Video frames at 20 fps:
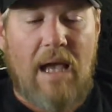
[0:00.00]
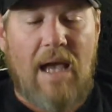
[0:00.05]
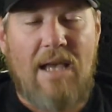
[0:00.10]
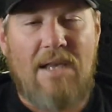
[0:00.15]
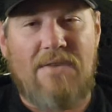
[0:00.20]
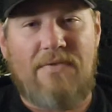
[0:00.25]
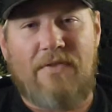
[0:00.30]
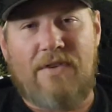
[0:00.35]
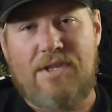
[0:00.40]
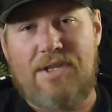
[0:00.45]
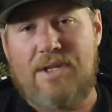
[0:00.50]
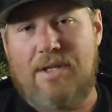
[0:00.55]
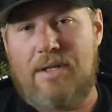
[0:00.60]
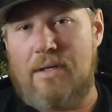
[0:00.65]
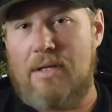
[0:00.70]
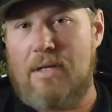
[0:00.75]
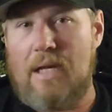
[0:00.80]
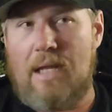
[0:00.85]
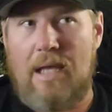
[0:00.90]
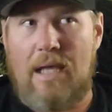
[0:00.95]
Ice
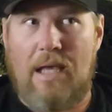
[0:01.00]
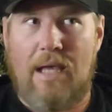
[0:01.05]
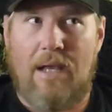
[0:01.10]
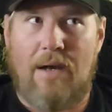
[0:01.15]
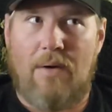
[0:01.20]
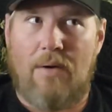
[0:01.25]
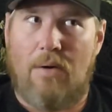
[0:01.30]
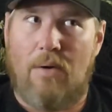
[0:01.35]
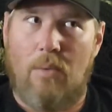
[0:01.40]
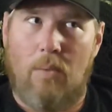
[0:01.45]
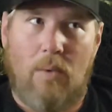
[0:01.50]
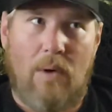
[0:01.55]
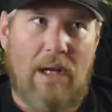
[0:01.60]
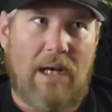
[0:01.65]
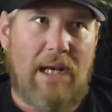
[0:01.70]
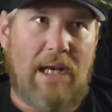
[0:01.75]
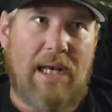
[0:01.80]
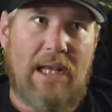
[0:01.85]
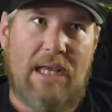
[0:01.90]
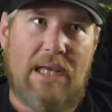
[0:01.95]
fishing, I don't know
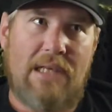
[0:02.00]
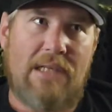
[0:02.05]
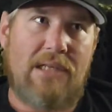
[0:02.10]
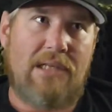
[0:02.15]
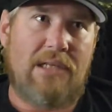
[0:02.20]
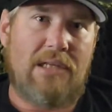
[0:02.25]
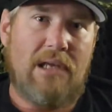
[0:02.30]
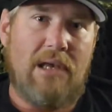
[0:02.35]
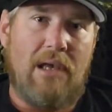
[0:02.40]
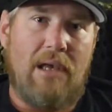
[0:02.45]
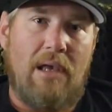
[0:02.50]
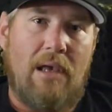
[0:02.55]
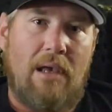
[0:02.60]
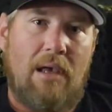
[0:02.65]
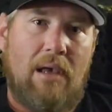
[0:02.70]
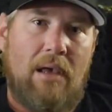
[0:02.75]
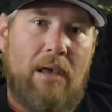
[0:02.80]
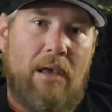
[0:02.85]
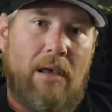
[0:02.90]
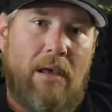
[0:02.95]
what it is,
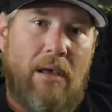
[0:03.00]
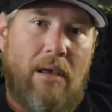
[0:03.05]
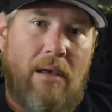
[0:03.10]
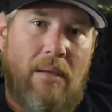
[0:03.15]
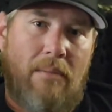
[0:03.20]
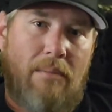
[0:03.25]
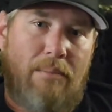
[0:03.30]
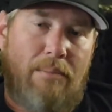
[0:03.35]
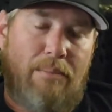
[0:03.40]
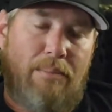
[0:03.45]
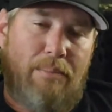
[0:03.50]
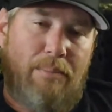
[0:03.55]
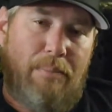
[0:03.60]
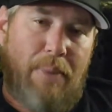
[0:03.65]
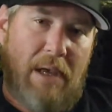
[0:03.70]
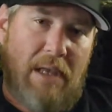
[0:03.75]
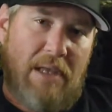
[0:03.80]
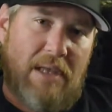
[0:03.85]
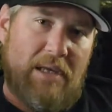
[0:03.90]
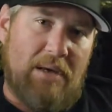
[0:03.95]

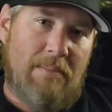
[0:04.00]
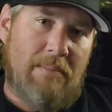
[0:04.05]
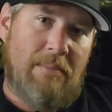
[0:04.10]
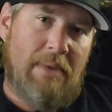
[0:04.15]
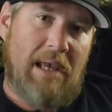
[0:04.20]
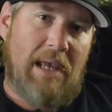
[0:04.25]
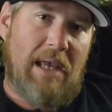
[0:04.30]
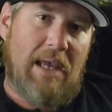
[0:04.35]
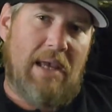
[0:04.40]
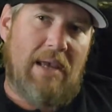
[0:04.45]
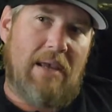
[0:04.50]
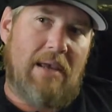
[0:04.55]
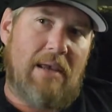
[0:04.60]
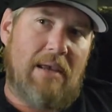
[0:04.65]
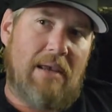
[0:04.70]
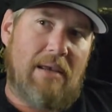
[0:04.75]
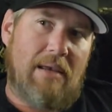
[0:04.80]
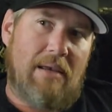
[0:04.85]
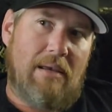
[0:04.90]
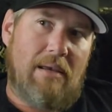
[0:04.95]
but to
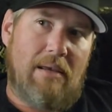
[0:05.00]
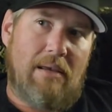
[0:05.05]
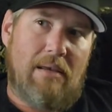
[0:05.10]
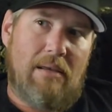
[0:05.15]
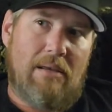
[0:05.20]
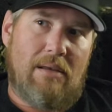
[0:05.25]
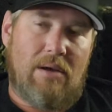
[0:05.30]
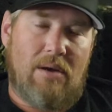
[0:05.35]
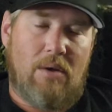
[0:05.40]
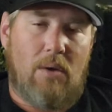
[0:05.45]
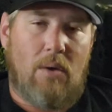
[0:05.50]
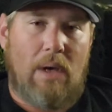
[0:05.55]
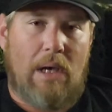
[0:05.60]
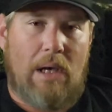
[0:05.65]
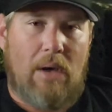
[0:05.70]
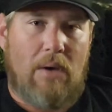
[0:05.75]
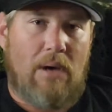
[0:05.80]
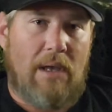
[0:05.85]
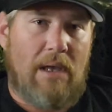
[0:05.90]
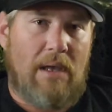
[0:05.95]
me, to go
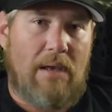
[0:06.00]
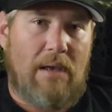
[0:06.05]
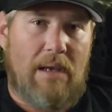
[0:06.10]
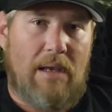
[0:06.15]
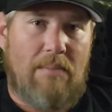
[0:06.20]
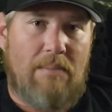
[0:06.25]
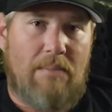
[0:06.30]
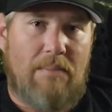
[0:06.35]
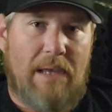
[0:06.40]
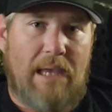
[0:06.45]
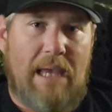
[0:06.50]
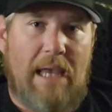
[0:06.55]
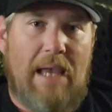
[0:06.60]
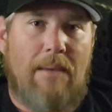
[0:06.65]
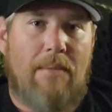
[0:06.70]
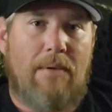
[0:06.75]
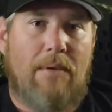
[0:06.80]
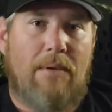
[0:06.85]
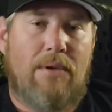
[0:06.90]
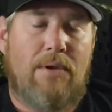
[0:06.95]
out and be
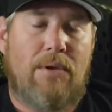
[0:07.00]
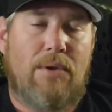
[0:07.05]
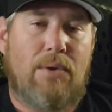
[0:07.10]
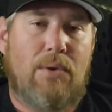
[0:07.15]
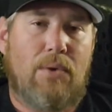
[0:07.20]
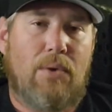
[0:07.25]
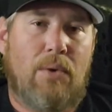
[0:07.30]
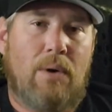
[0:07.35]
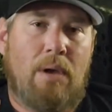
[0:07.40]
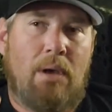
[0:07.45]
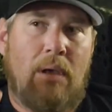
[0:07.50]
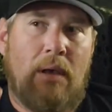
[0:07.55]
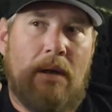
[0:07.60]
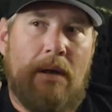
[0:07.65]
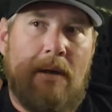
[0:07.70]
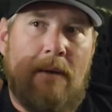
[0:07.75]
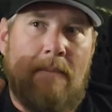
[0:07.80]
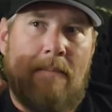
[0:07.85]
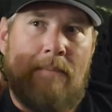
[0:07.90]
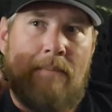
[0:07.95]
able to,
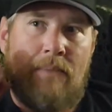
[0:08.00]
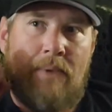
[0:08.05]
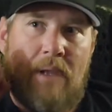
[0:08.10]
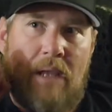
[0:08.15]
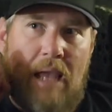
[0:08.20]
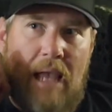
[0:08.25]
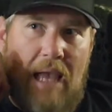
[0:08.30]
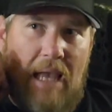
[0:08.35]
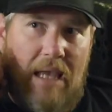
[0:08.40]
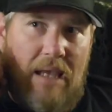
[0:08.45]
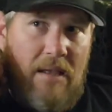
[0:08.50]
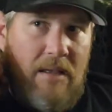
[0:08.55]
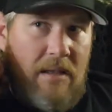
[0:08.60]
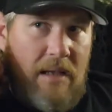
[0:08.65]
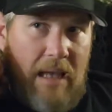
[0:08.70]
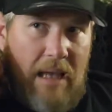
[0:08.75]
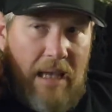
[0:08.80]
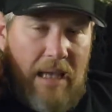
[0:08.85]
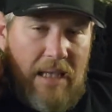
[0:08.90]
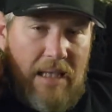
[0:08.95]
I
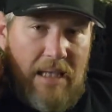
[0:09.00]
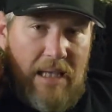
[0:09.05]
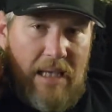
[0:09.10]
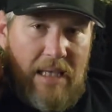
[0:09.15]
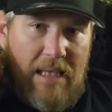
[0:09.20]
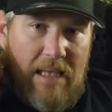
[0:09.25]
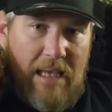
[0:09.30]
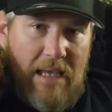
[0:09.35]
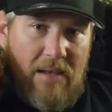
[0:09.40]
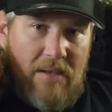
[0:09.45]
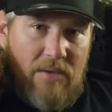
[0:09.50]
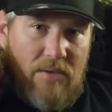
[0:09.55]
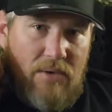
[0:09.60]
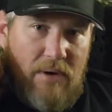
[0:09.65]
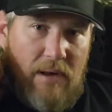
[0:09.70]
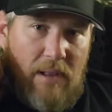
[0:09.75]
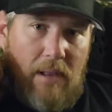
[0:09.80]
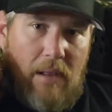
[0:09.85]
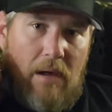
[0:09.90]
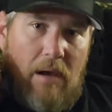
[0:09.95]
can take that
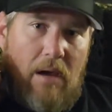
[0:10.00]
drill